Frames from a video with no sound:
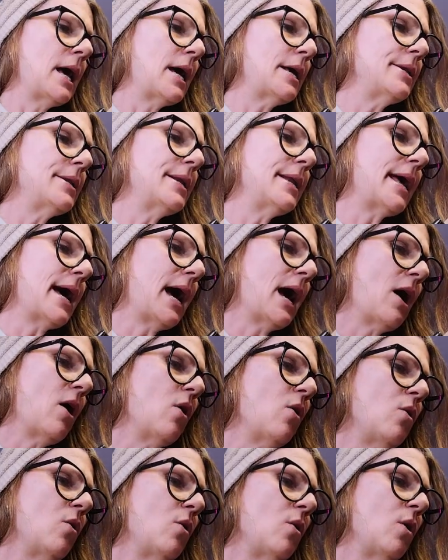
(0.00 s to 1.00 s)

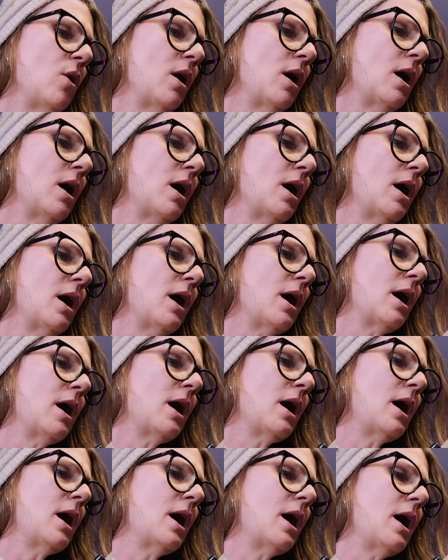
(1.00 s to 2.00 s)
now
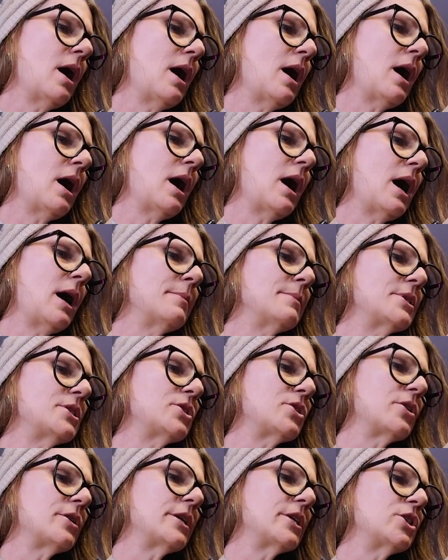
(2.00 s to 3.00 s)
I'm
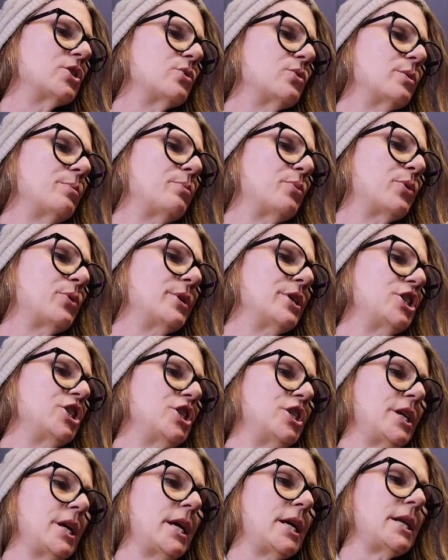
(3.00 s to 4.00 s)
starting to
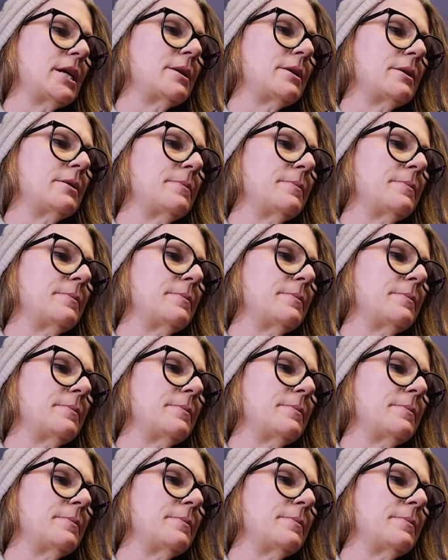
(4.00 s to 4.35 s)
appreciate it.